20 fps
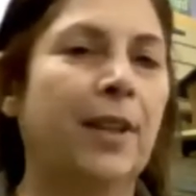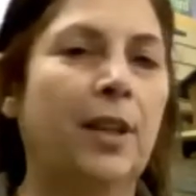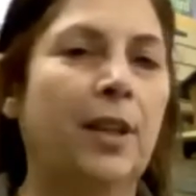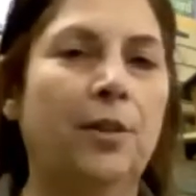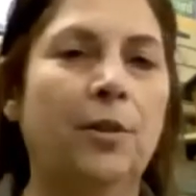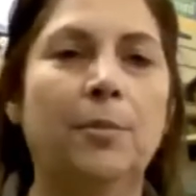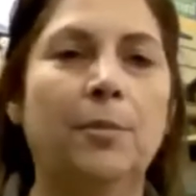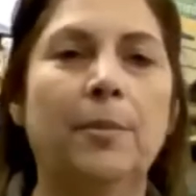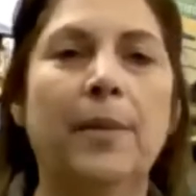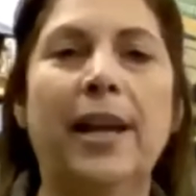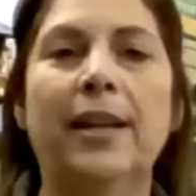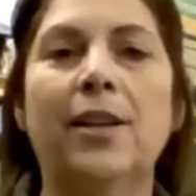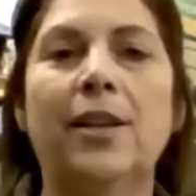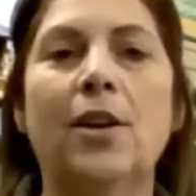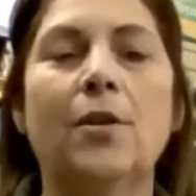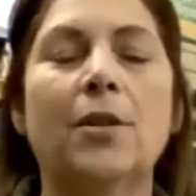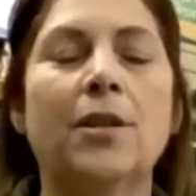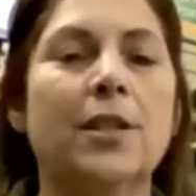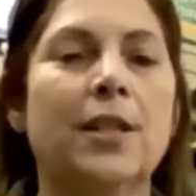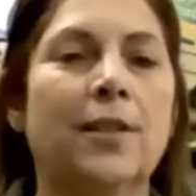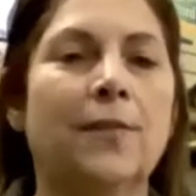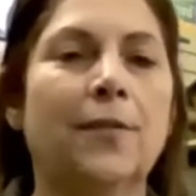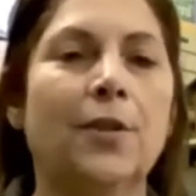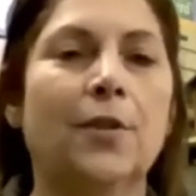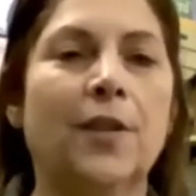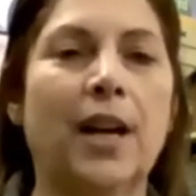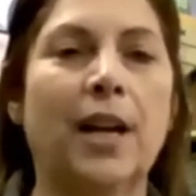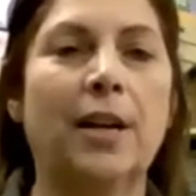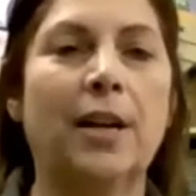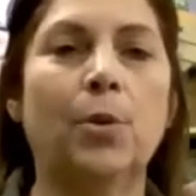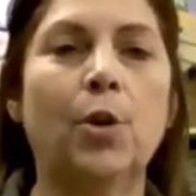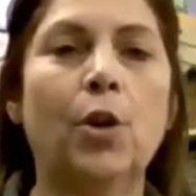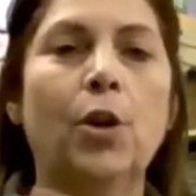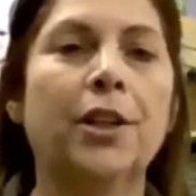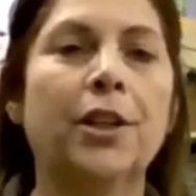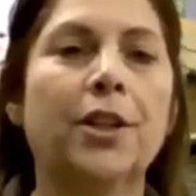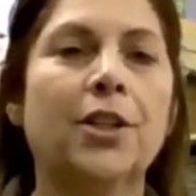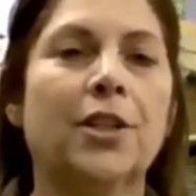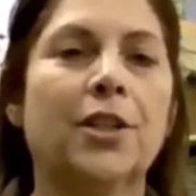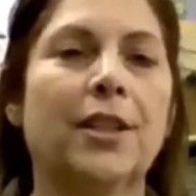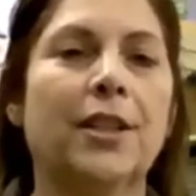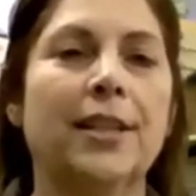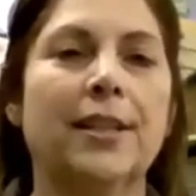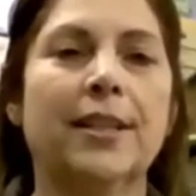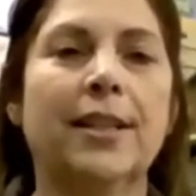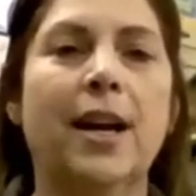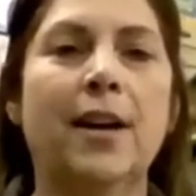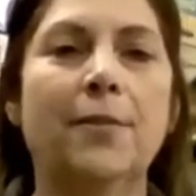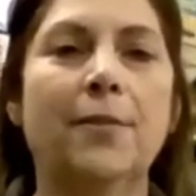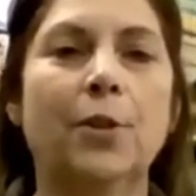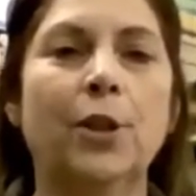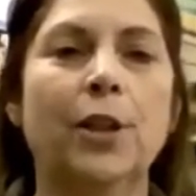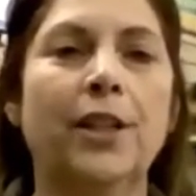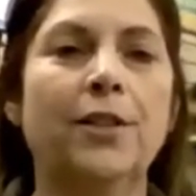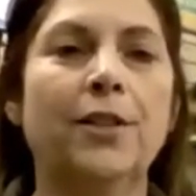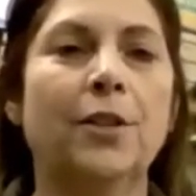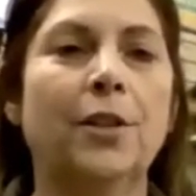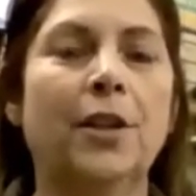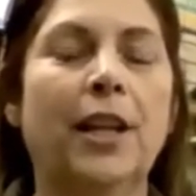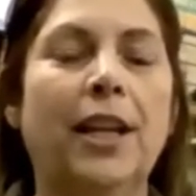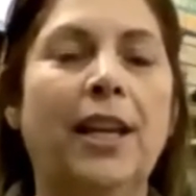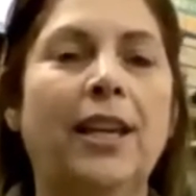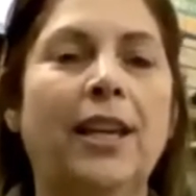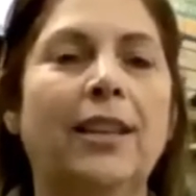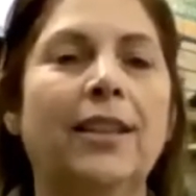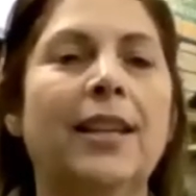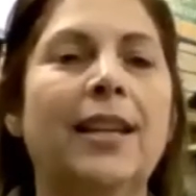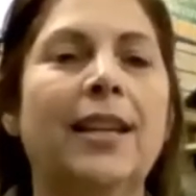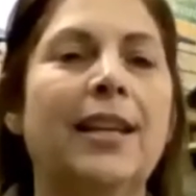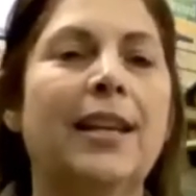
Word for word: You may notice if you've got a porch that's covered underneath,